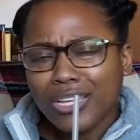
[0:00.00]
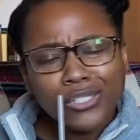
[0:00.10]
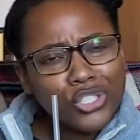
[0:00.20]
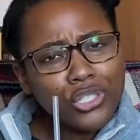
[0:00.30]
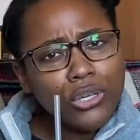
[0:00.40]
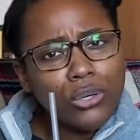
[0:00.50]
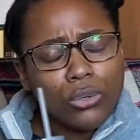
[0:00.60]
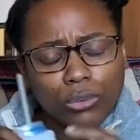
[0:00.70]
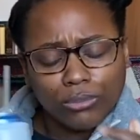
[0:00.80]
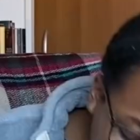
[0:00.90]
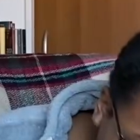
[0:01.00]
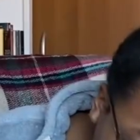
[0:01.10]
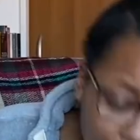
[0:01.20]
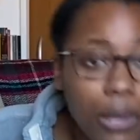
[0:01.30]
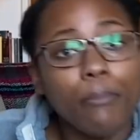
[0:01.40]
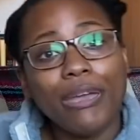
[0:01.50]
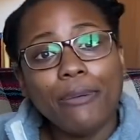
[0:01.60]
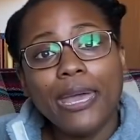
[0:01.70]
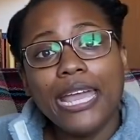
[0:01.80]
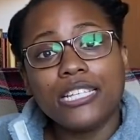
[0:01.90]
Shoot.
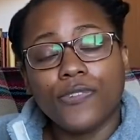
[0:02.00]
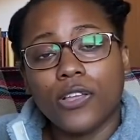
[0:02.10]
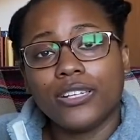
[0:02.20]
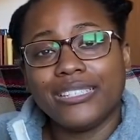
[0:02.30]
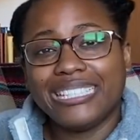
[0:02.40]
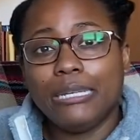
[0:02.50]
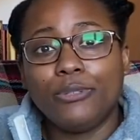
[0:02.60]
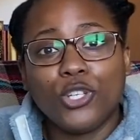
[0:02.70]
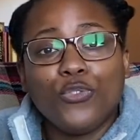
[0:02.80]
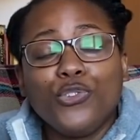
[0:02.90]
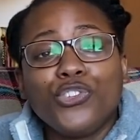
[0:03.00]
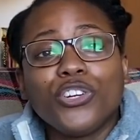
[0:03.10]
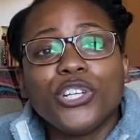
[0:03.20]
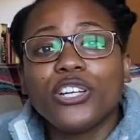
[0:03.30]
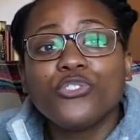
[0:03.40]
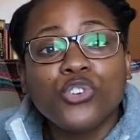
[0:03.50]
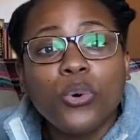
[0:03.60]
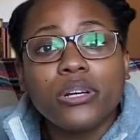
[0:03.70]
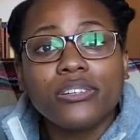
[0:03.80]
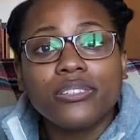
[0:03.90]
Bebe has fallen asleep. So if you start to hear
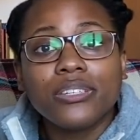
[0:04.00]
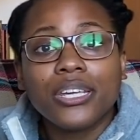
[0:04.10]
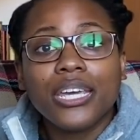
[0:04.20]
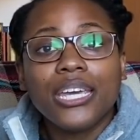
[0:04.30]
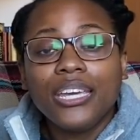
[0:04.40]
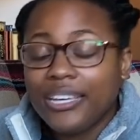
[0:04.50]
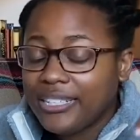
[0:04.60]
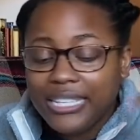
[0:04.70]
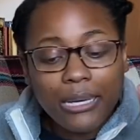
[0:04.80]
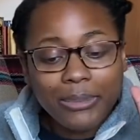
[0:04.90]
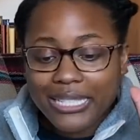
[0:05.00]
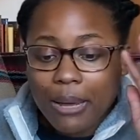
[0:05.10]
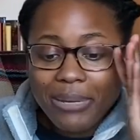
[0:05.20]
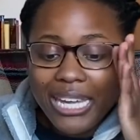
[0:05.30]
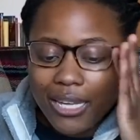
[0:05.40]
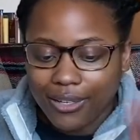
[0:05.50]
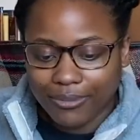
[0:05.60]
snores, it's him, it's not me.